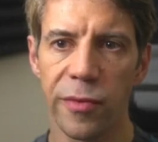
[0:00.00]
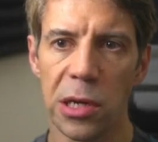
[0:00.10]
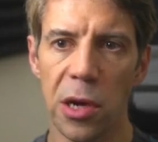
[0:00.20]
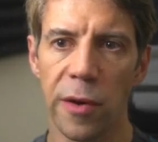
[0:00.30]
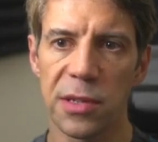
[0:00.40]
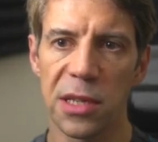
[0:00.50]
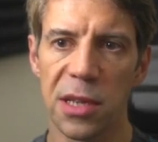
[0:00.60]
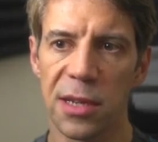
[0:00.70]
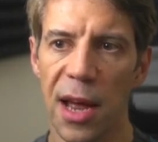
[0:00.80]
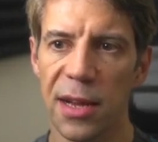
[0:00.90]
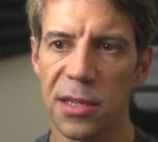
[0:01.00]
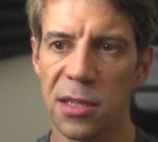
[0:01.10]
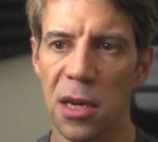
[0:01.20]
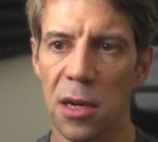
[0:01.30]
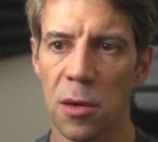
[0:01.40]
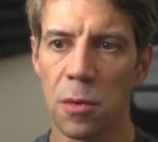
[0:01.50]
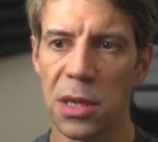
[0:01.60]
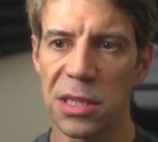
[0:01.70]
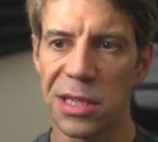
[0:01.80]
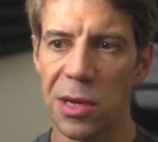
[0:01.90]
we go over to the tests, we
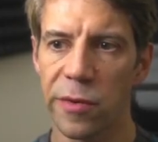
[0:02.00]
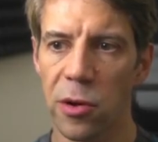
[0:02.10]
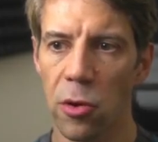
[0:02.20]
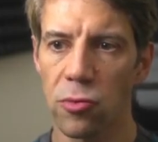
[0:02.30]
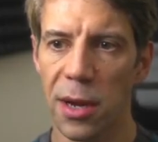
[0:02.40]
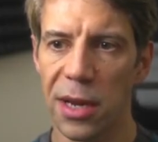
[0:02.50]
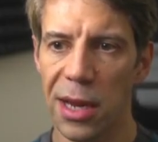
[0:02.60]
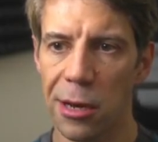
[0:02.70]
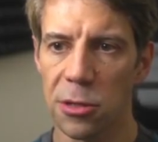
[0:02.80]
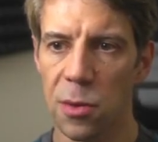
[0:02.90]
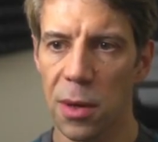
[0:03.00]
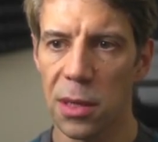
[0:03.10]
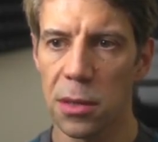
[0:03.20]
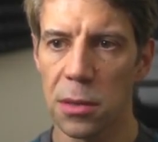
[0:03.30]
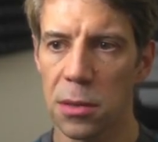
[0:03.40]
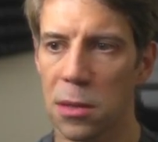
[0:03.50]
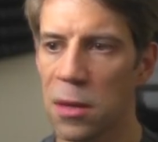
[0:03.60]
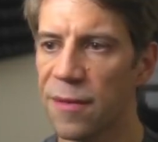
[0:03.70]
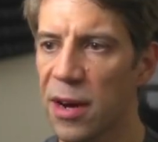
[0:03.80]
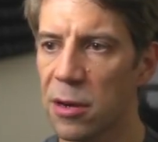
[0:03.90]
can see we've got red here as well.
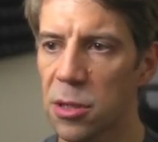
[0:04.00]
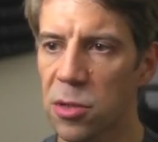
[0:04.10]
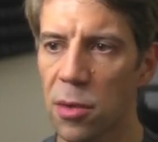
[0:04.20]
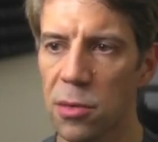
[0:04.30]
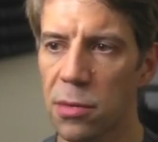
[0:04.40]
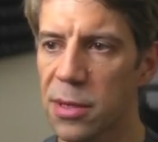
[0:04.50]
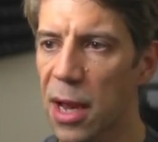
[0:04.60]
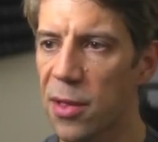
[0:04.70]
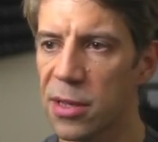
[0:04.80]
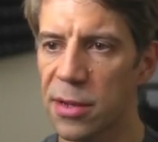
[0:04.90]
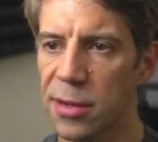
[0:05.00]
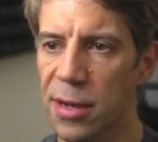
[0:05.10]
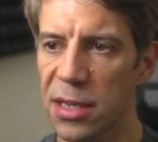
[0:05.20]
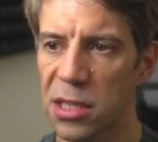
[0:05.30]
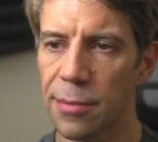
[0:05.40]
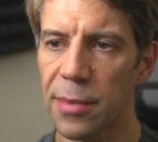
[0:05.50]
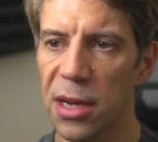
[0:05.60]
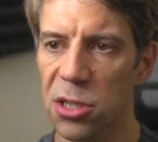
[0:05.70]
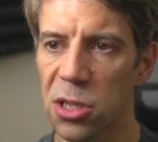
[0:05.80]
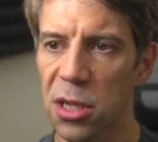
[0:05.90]
If I was to update the test to
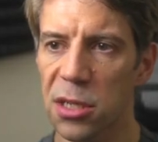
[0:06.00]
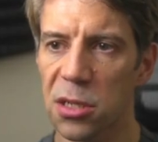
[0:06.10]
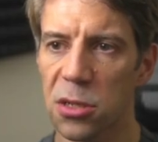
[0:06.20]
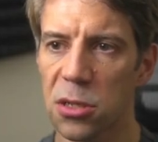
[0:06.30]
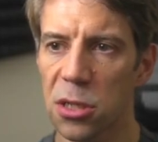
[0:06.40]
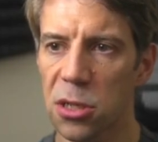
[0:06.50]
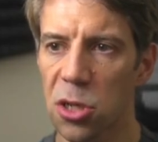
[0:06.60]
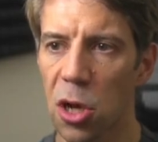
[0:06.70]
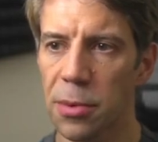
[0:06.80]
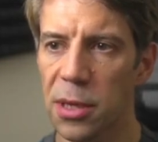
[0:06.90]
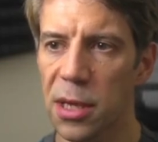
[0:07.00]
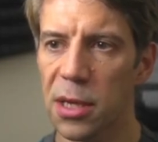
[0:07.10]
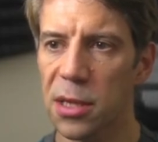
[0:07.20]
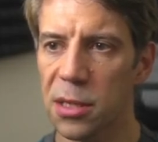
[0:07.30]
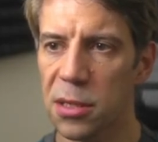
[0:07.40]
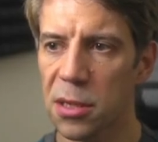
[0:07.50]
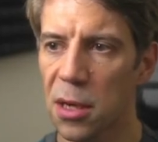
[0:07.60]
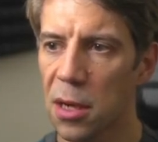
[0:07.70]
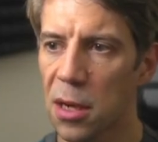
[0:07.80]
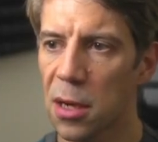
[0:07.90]
match, let's just copy this
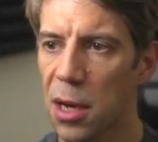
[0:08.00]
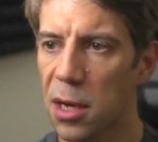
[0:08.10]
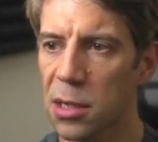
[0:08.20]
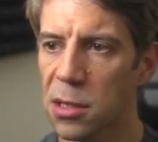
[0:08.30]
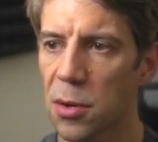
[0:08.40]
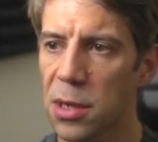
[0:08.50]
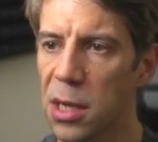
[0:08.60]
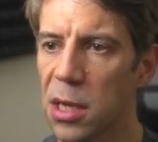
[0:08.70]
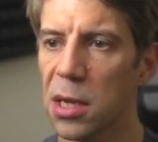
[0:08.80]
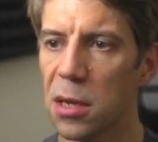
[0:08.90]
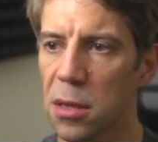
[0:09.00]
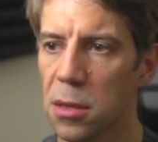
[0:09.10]
and go in here